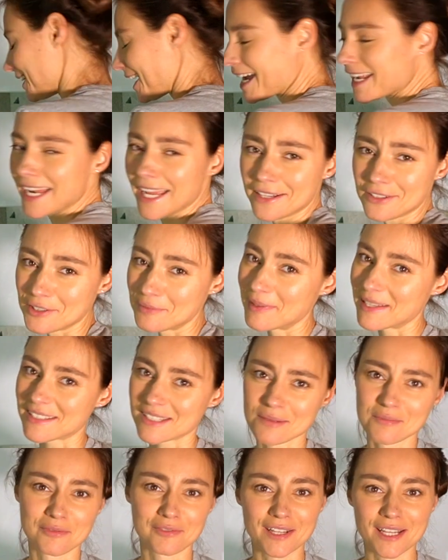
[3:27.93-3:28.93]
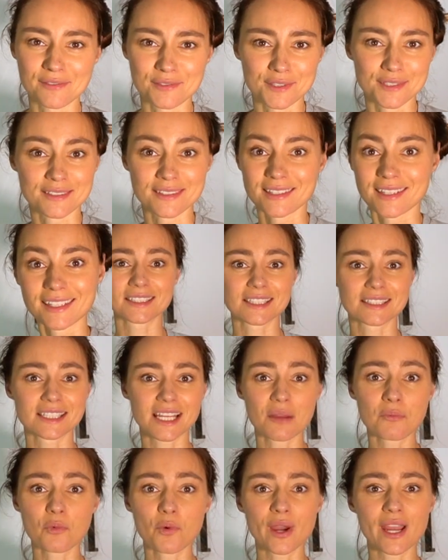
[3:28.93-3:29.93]
I like to mix up flavors the
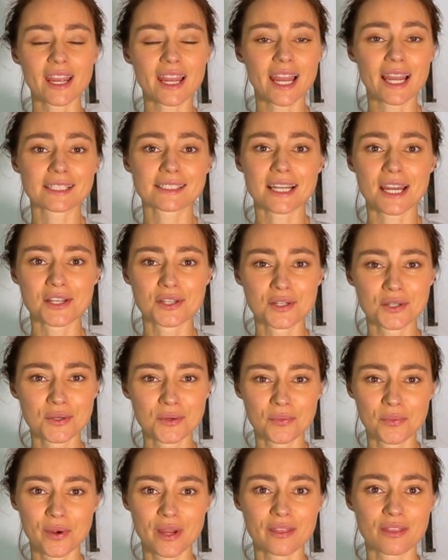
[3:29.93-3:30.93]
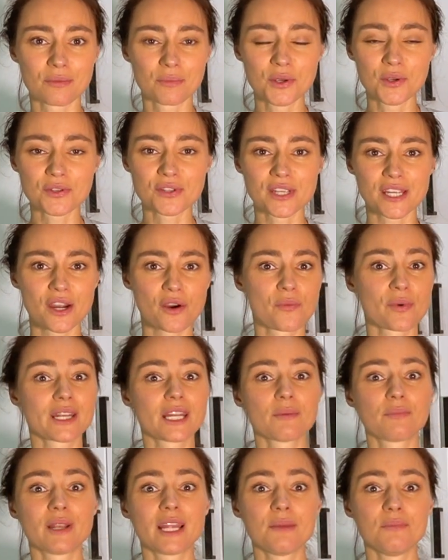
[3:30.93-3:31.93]
same way as I do with music or when
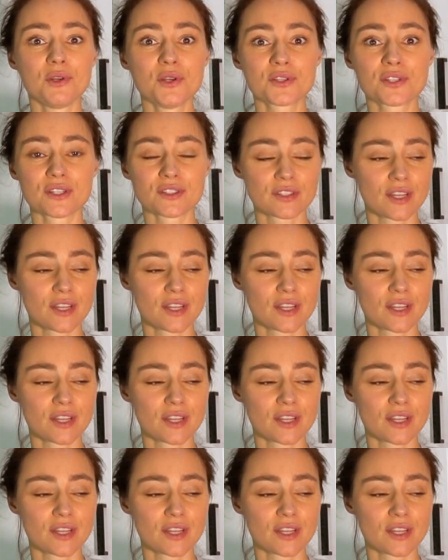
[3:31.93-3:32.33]
I play music.